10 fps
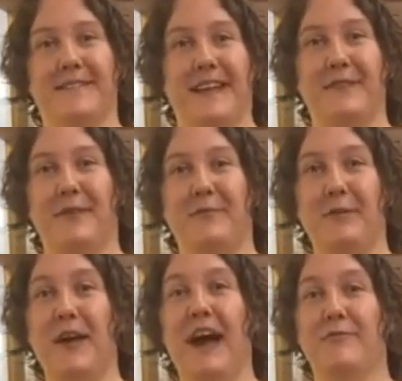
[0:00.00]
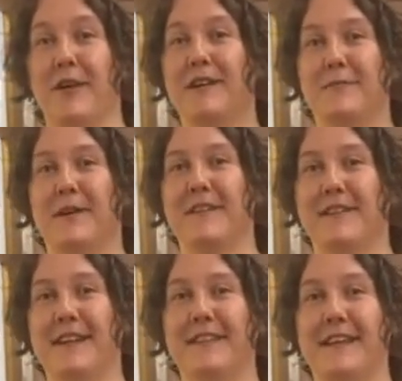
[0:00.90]
If we had rock
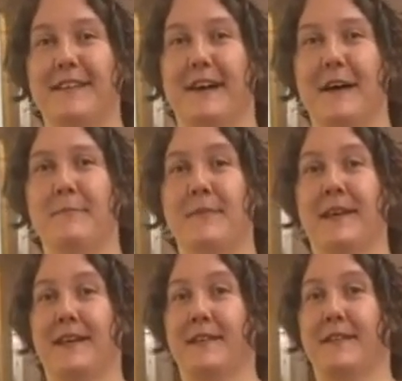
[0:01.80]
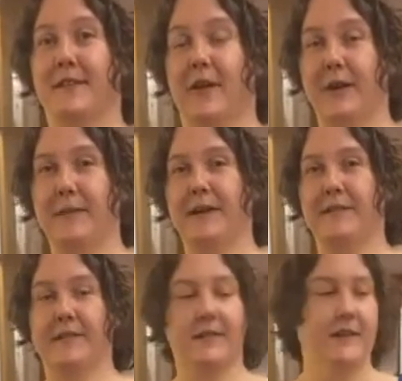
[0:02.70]
deposit at that time, it's gone because
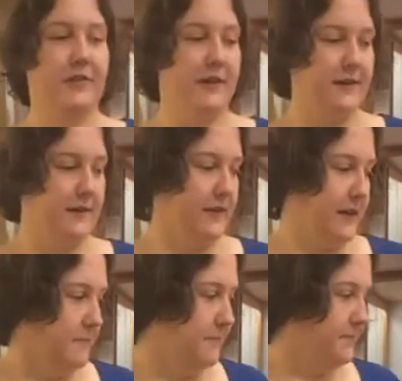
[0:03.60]
of the glacial activity.